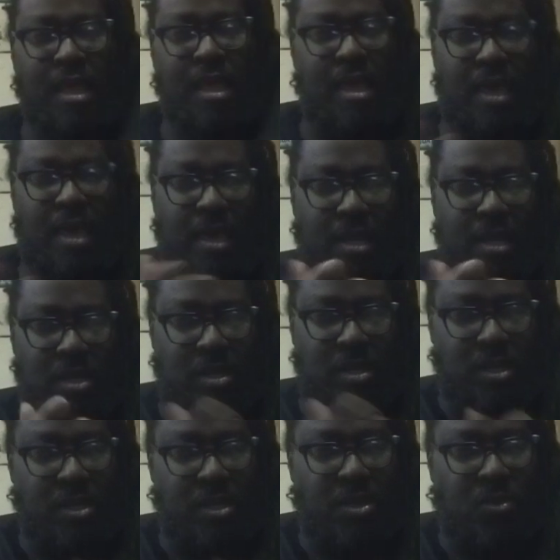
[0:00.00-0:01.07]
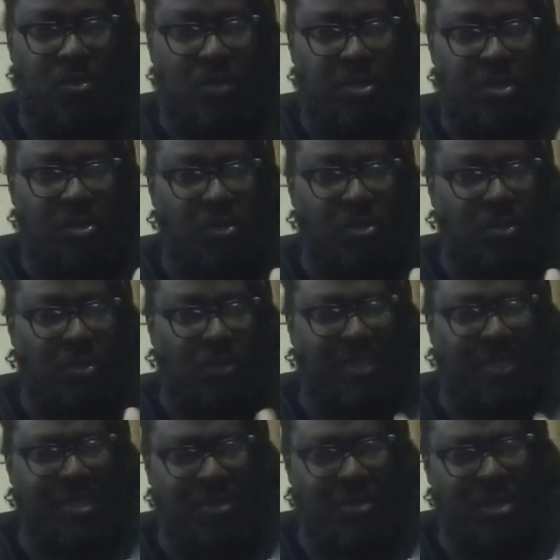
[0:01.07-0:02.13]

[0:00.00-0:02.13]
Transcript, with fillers: And you know, Wonder Girl, I think